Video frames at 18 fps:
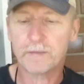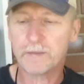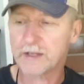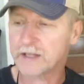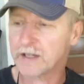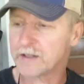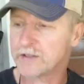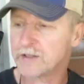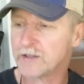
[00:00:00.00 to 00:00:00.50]

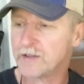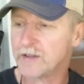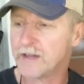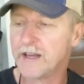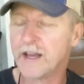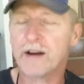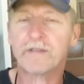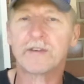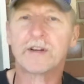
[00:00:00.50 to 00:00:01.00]
because you
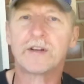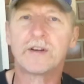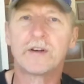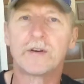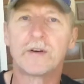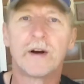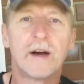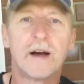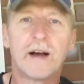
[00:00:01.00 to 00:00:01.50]
never
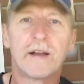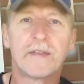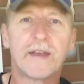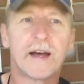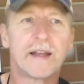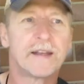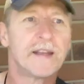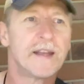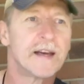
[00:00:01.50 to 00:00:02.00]
knew
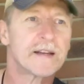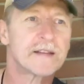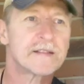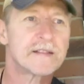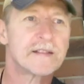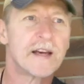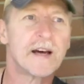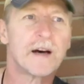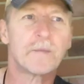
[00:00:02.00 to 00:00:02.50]
that next
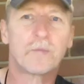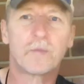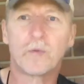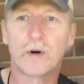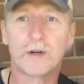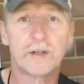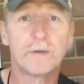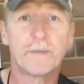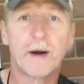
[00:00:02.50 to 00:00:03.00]
step
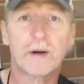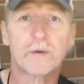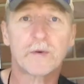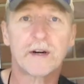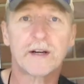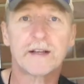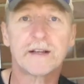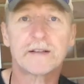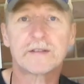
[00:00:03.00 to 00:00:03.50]
what you might
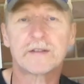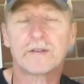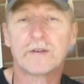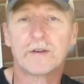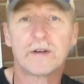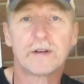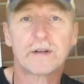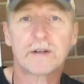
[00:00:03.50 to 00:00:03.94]
run into.